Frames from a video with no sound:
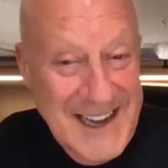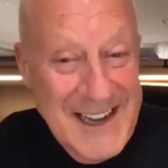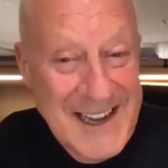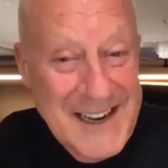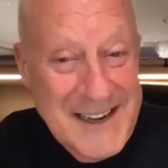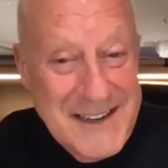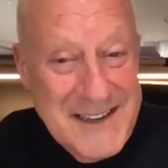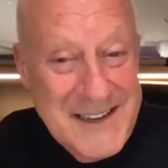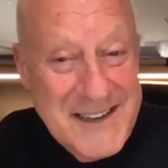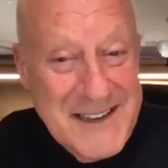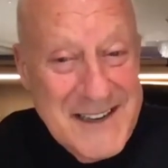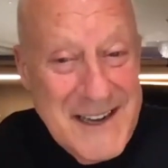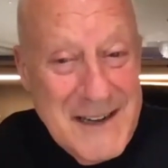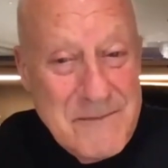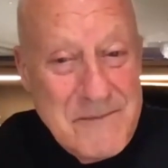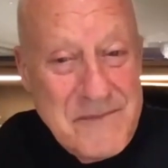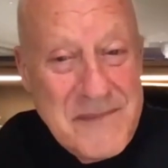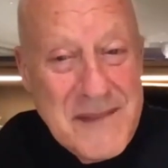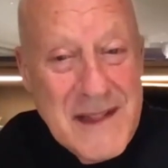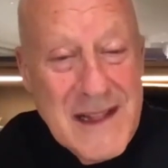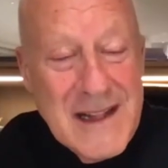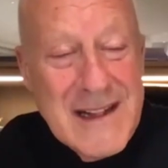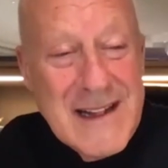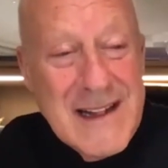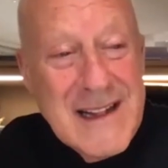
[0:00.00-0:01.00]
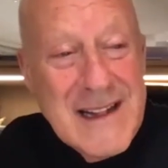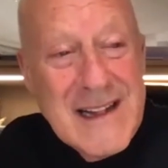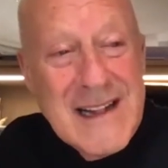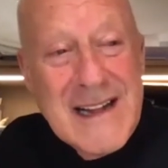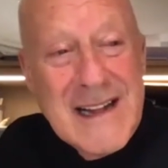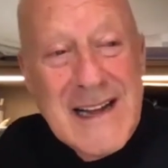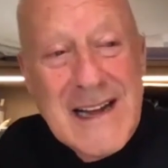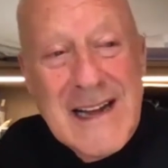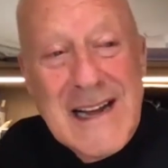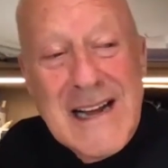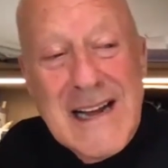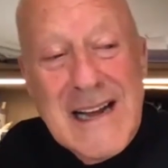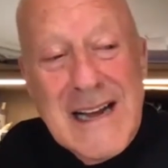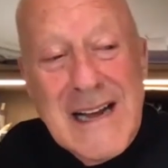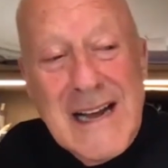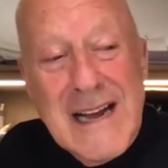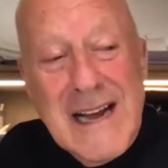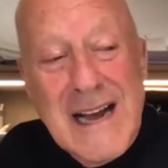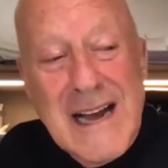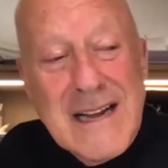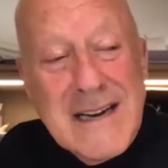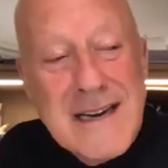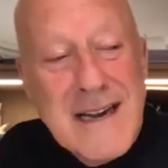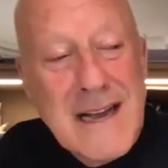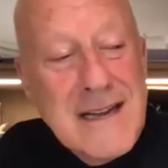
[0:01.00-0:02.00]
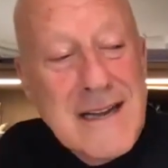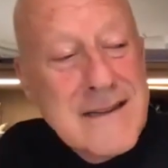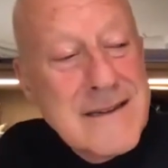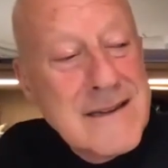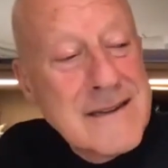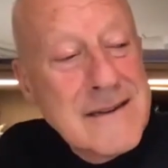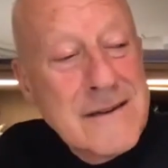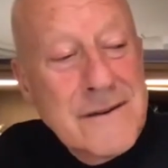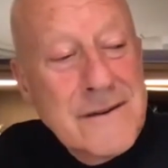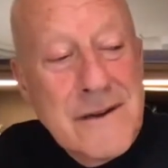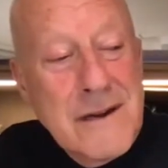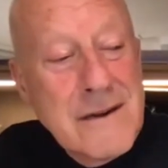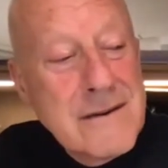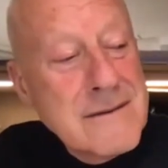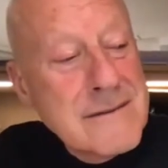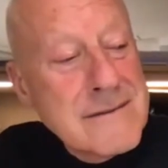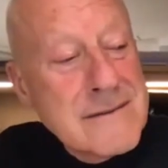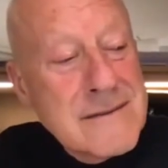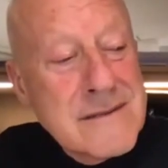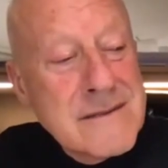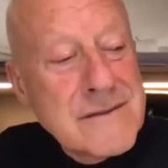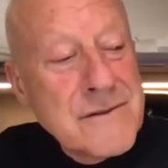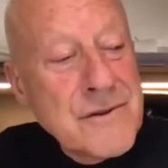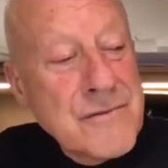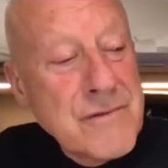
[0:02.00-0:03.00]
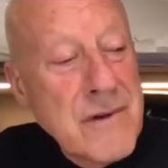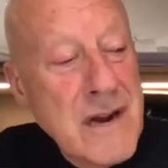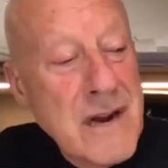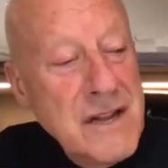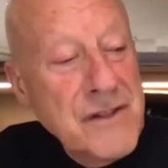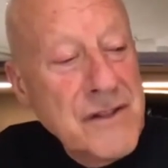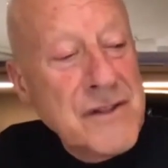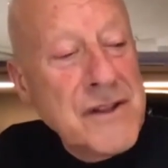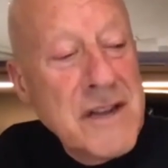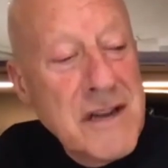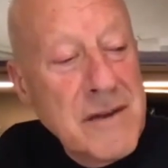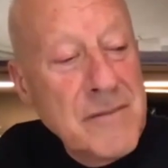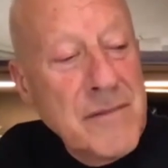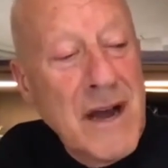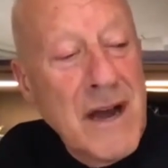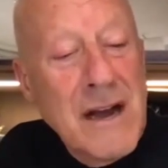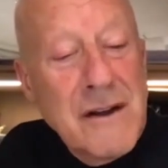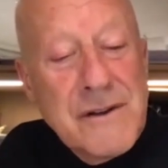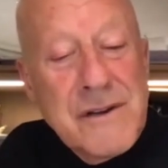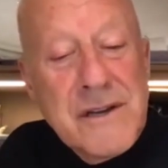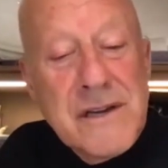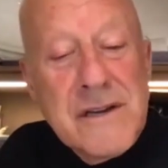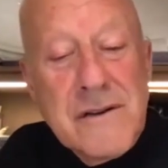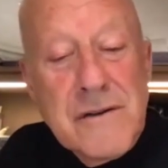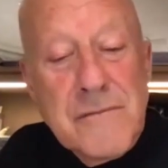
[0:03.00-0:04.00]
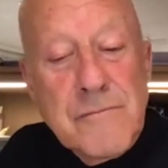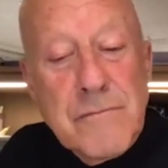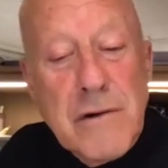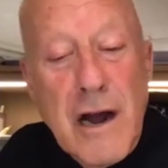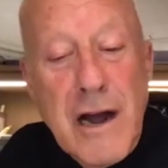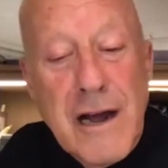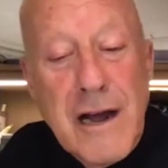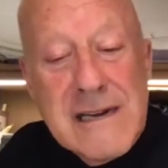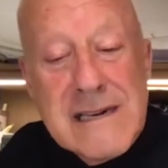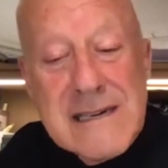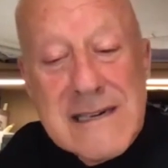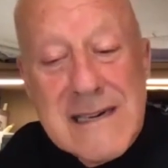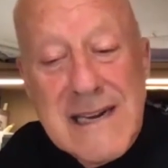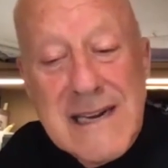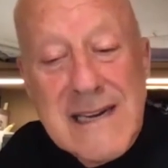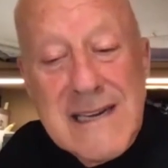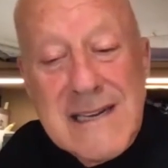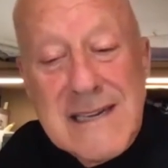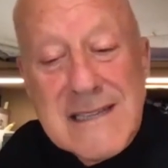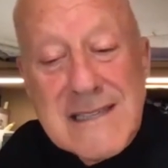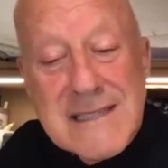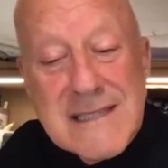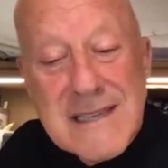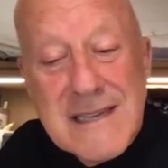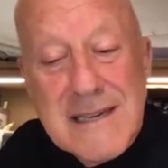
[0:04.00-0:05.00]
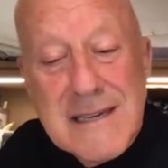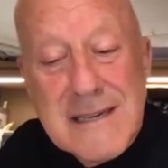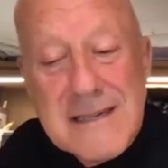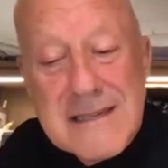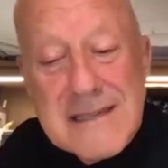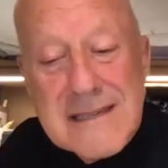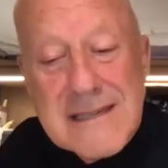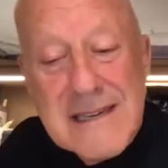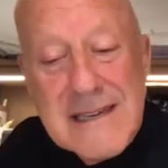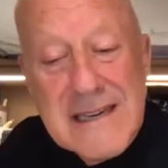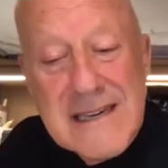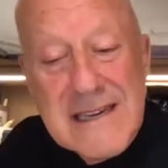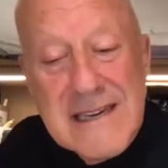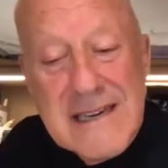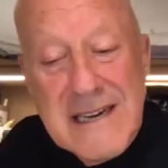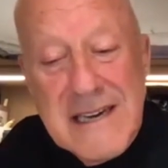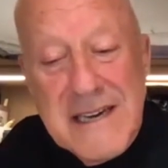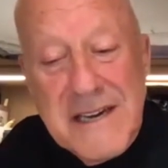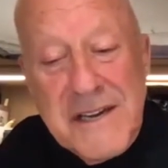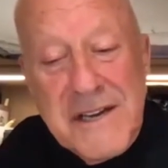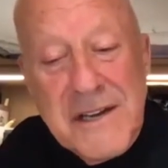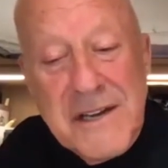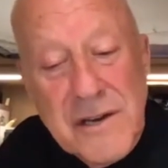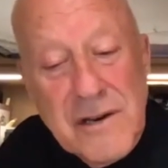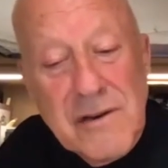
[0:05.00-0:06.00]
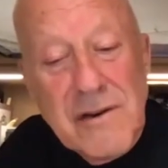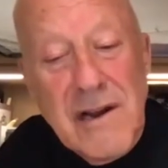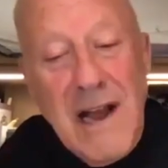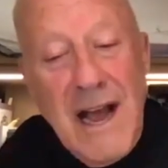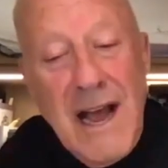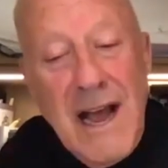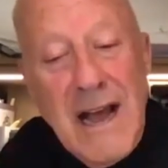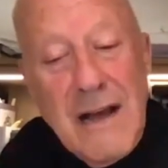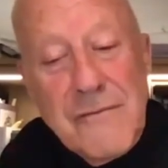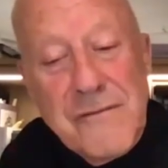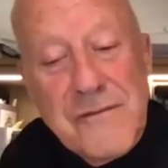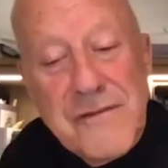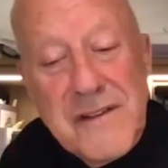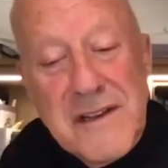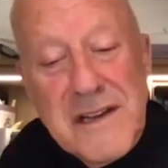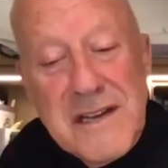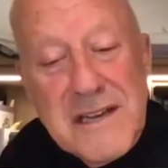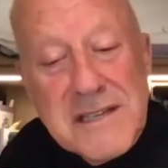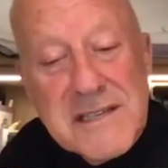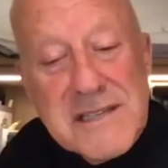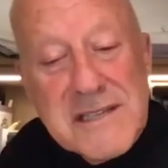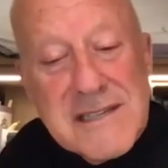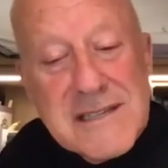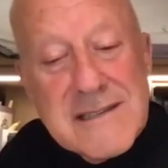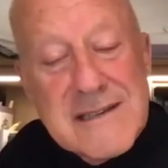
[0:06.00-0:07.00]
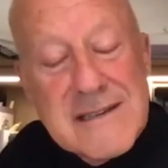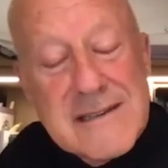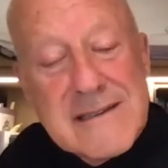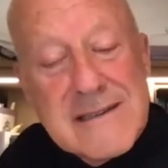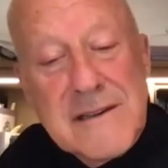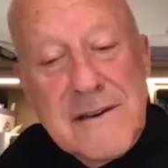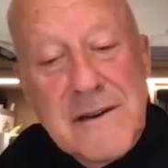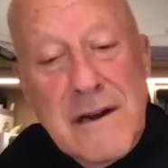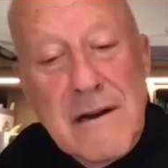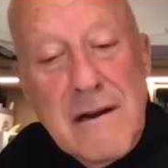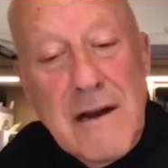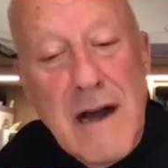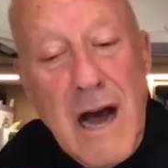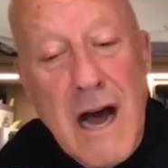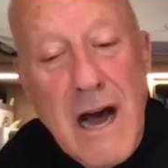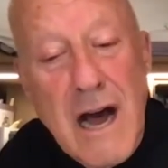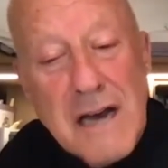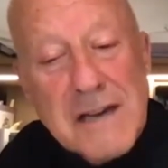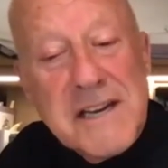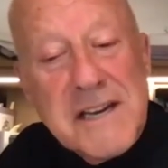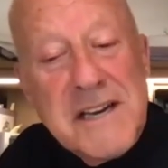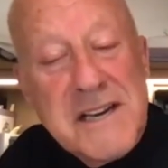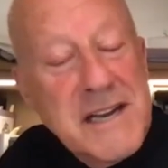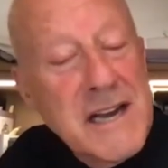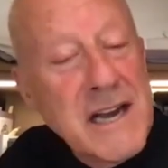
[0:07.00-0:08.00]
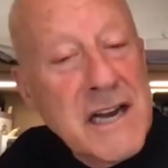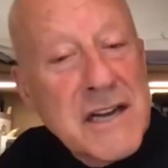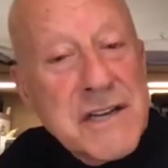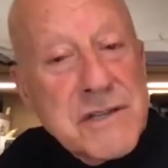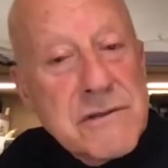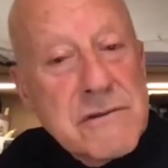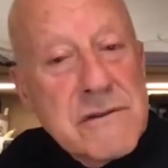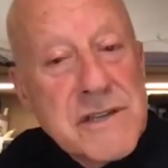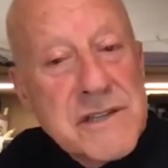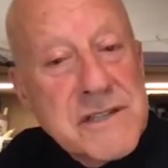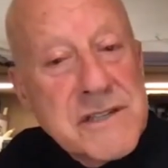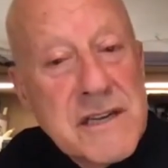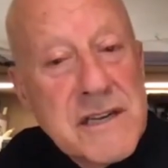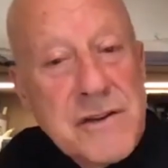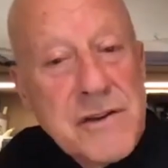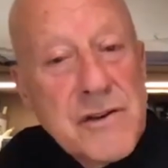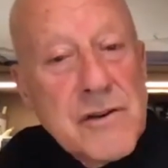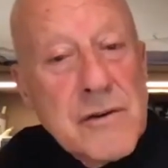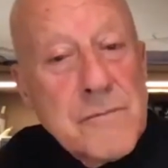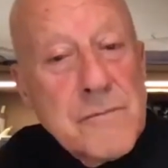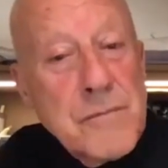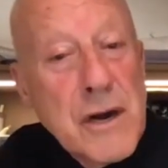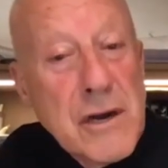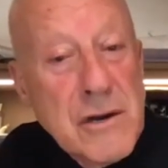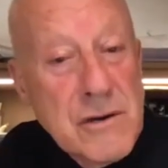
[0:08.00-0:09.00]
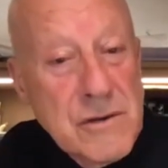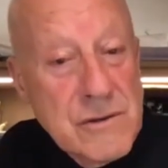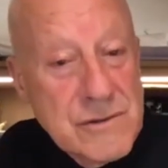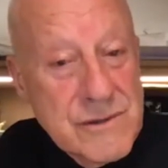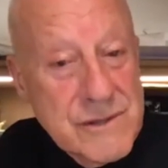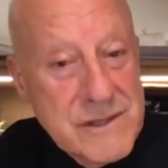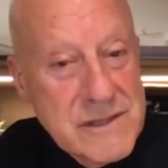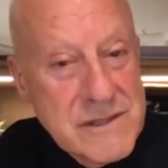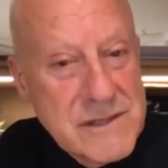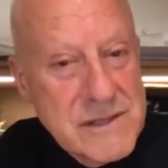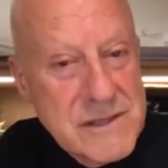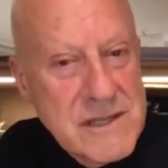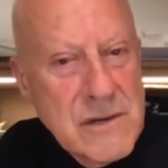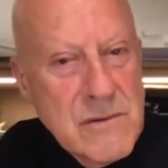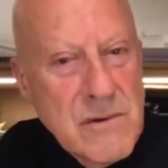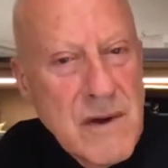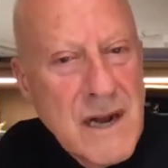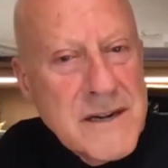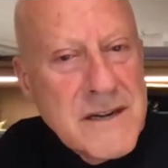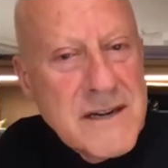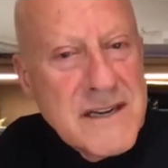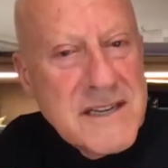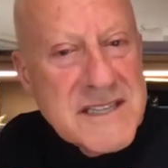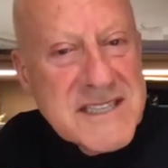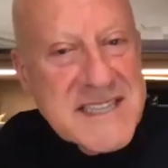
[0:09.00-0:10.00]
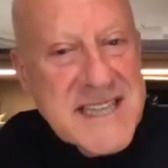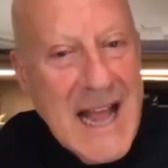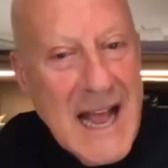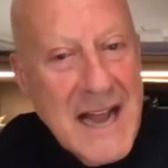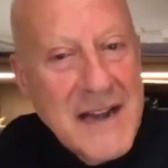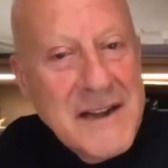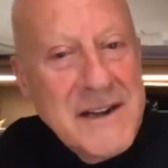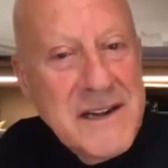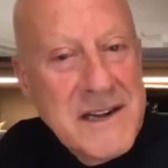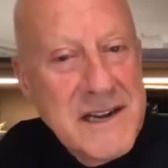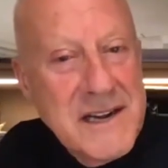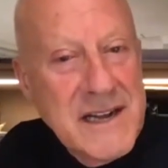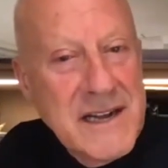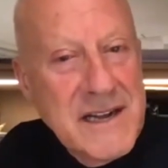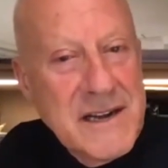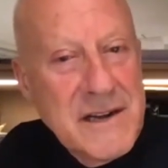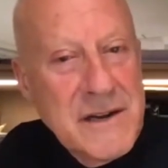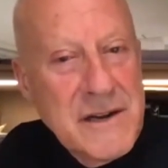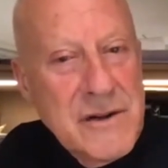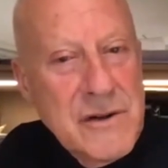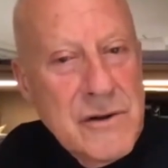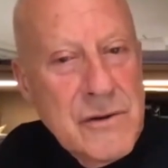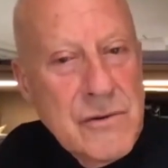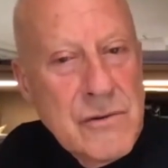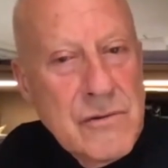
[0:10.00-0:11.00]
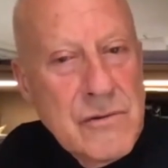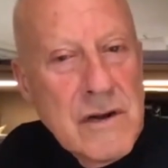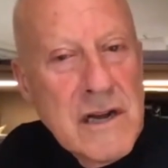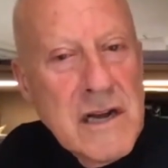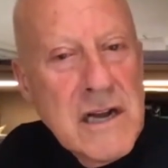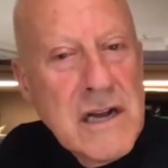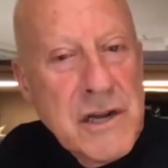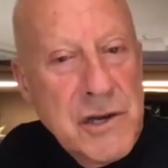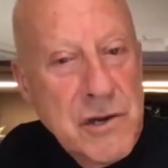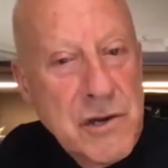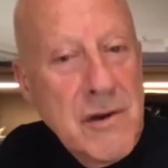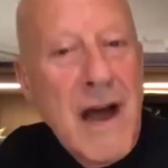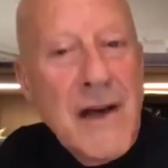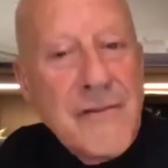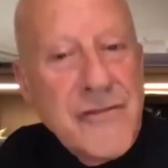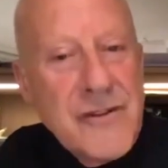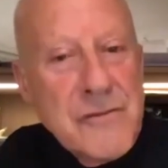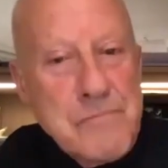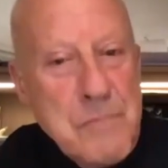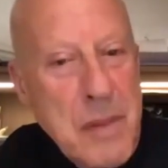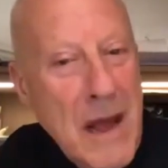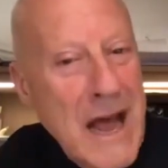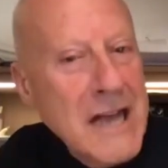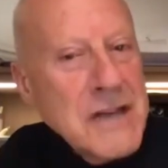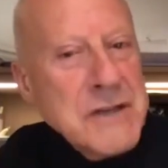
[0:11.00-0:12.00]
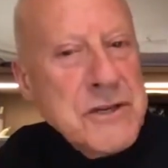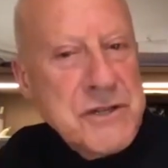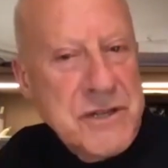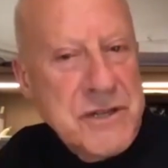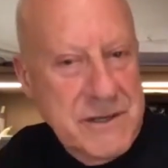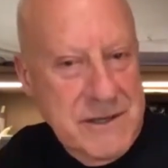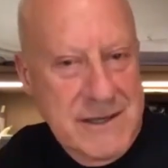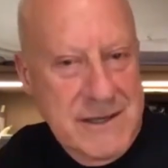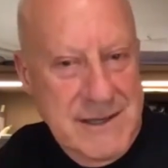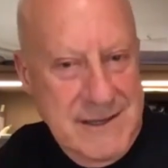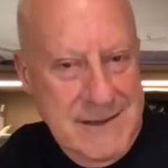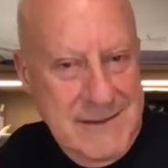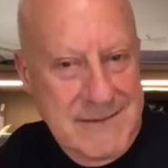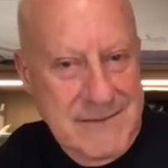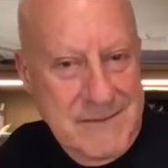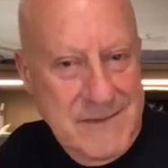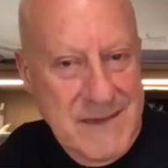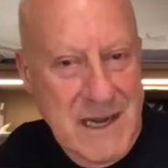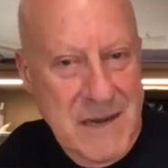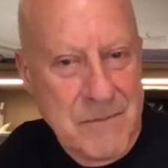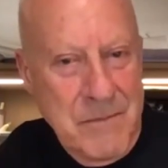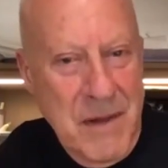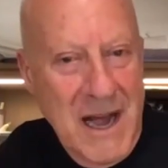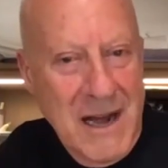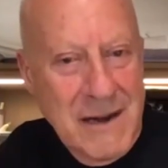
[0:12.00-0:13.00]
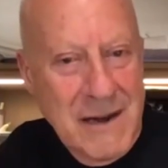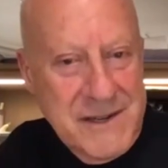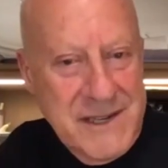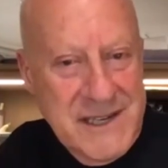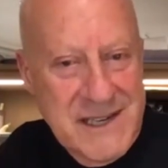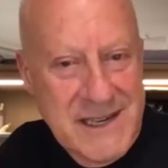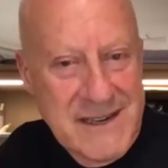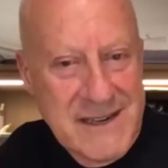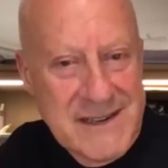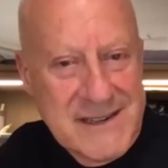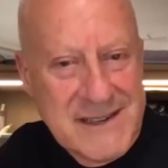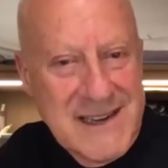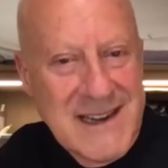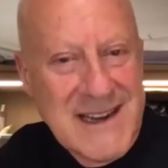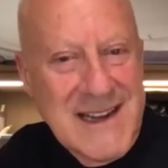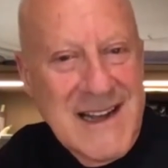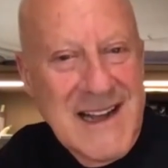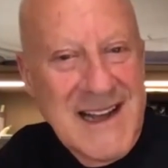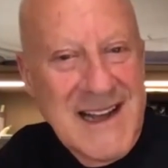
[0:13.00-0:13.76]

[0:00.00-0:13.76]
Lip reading: And I, the great thing about you, Brian, is that you have this, architecture is in your bones. You understand it. You have a passion about it.